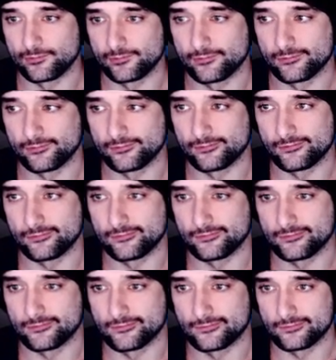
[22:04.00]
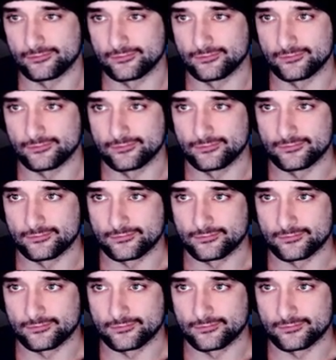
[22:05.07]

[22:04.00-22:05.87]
(silence)